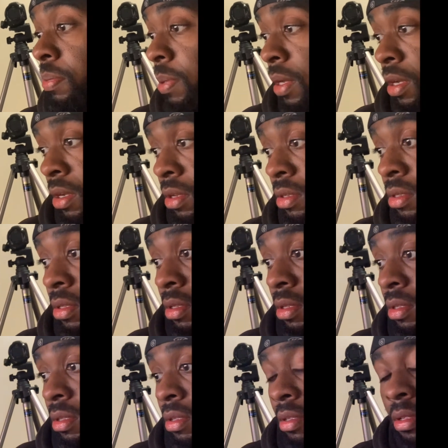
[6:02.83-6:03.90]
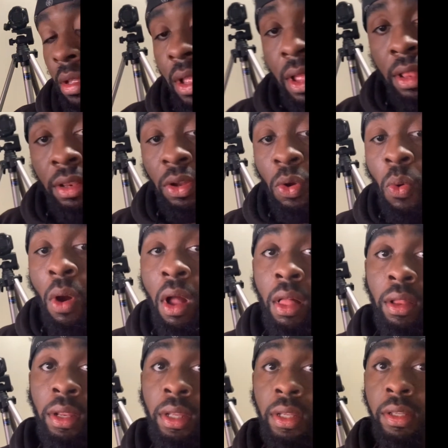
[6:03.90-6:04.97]
pairs, and the
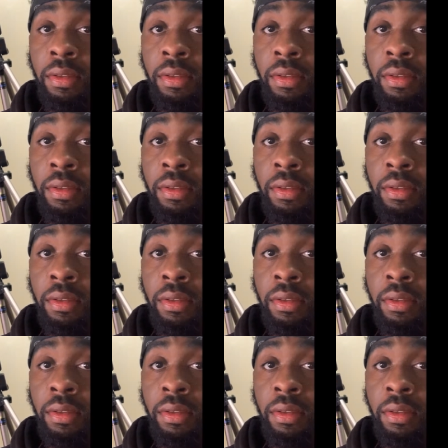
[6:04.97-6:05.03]
quality